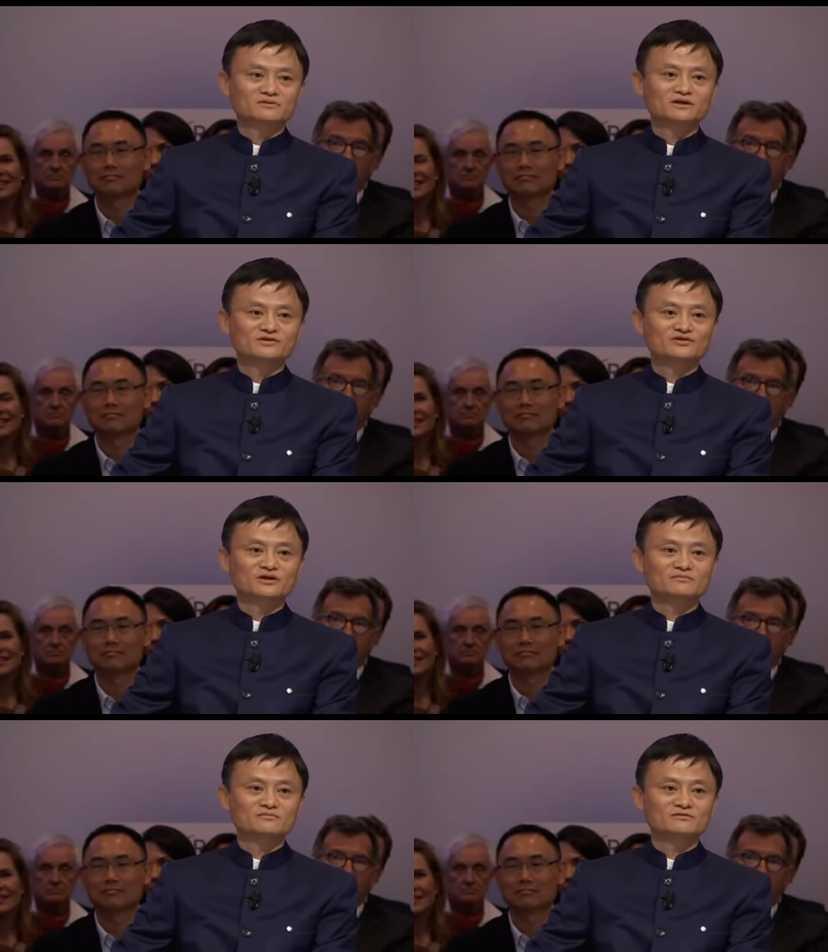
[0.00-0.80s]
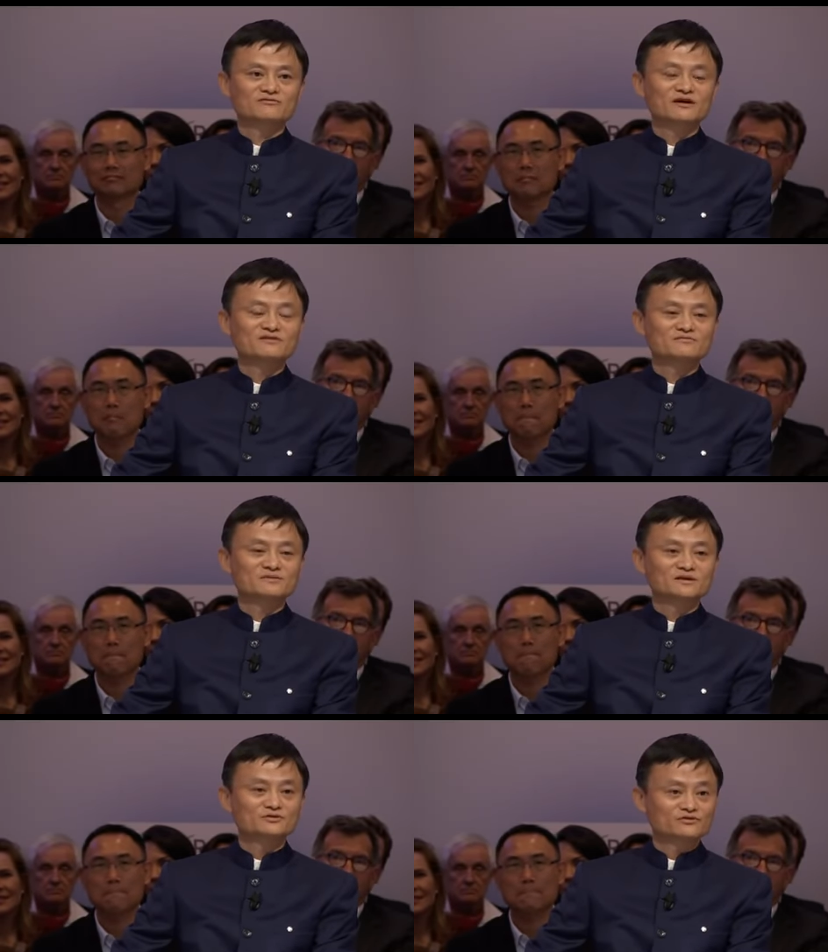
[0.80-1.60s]
Speaker 1: raise some uh, five
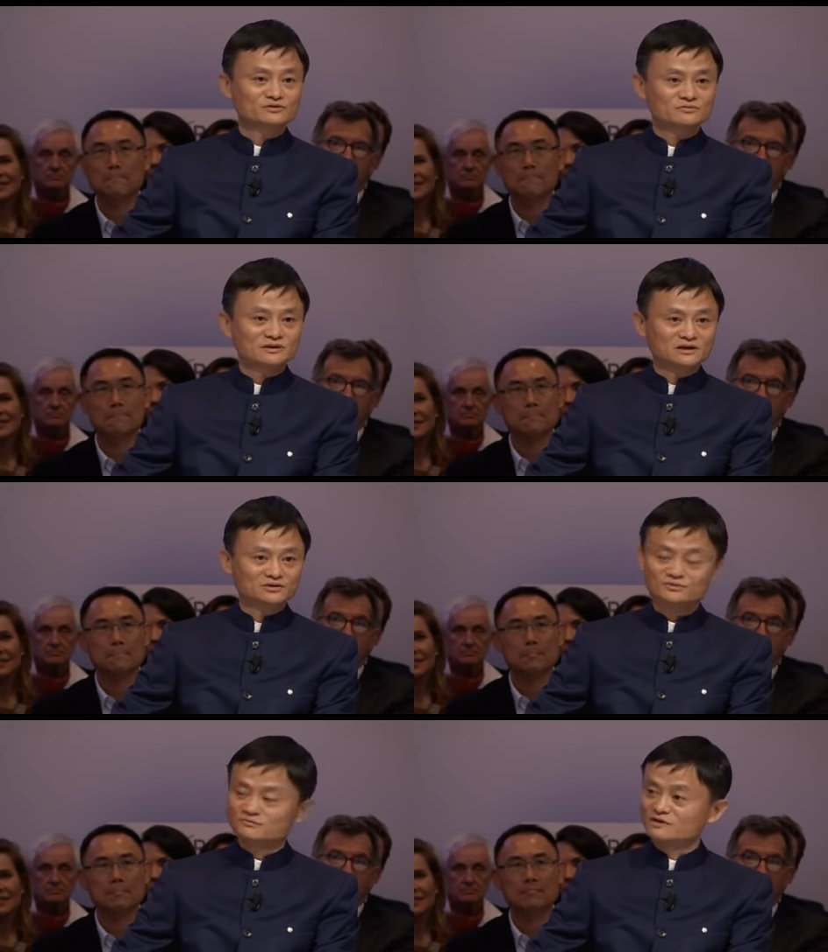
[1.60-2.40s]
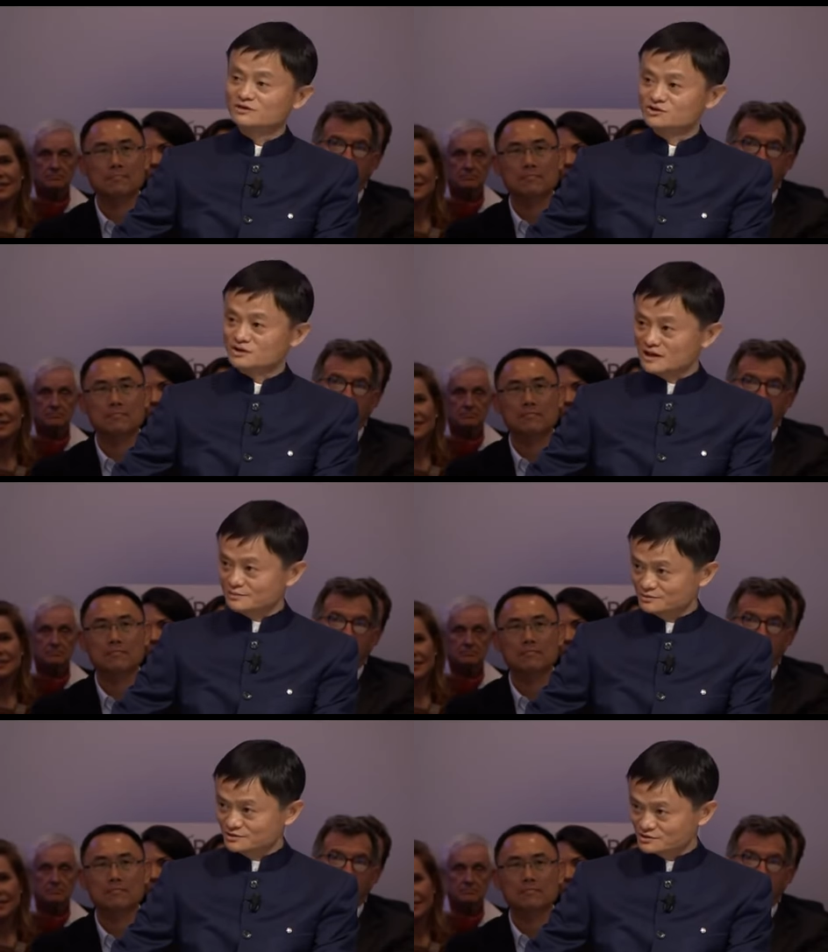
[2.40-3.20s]
million, three million venture
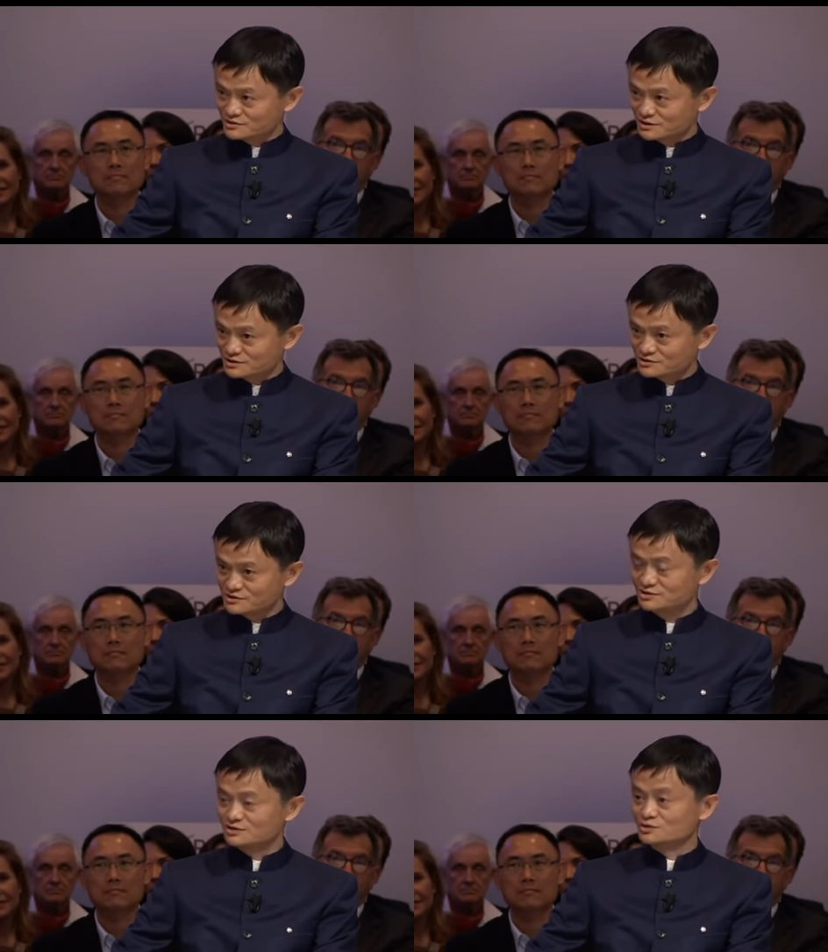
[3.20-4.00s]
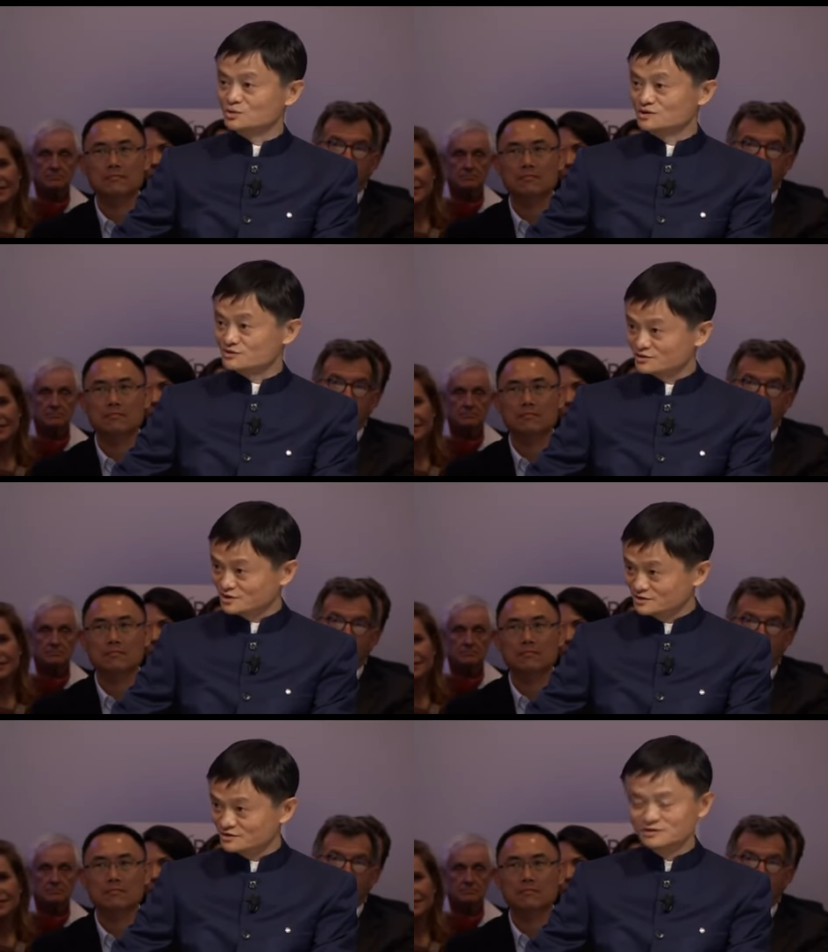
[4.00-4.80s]
capitalists dollars in the
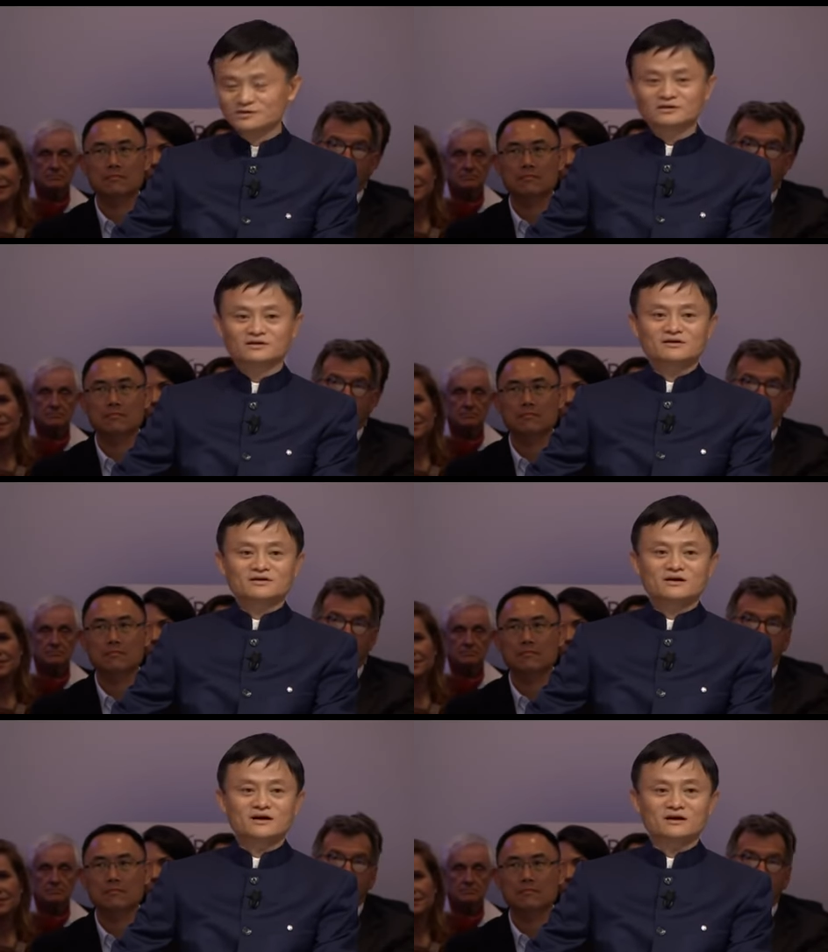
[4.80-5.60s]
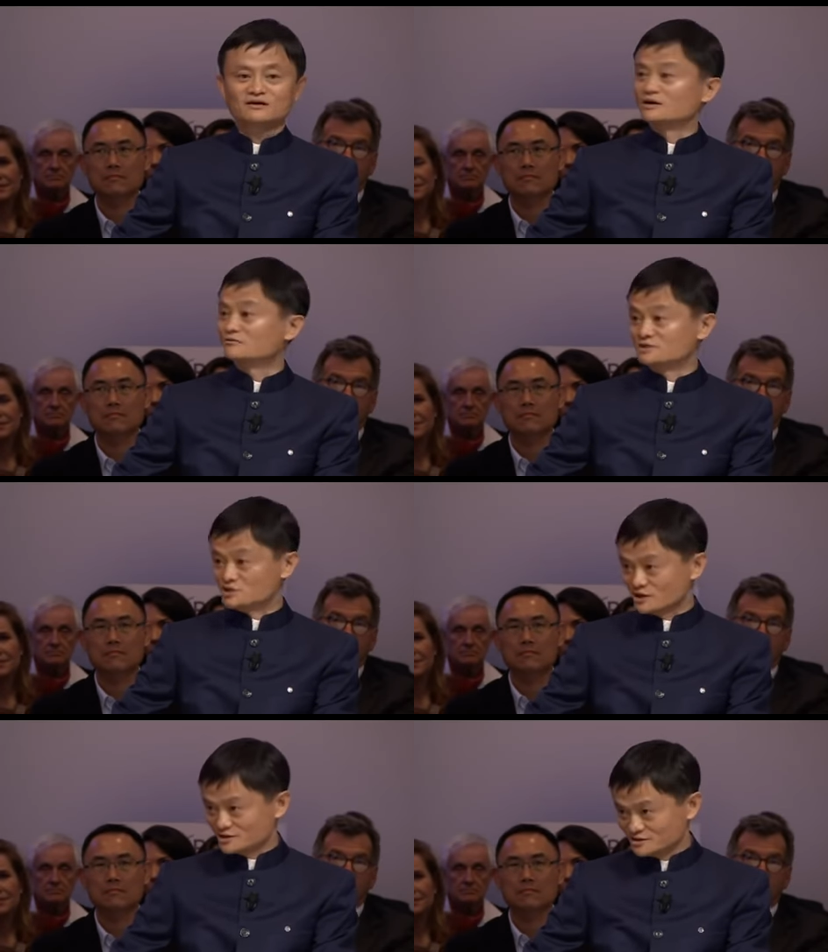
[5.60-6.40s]
USA and got
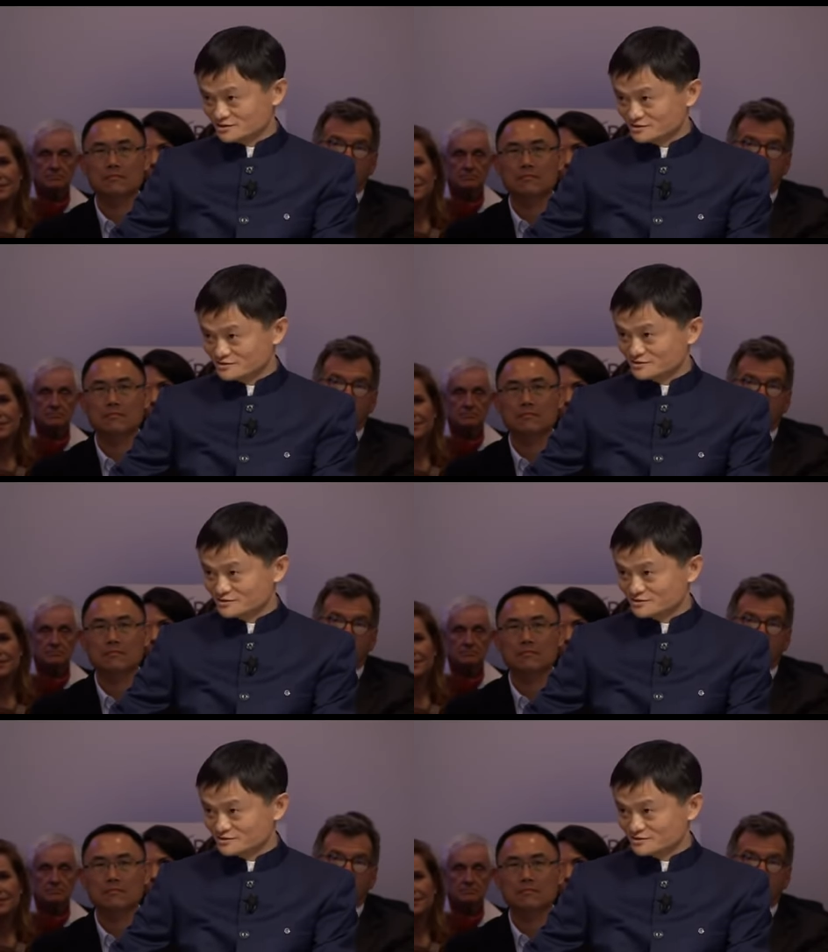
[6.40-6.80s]
rejected.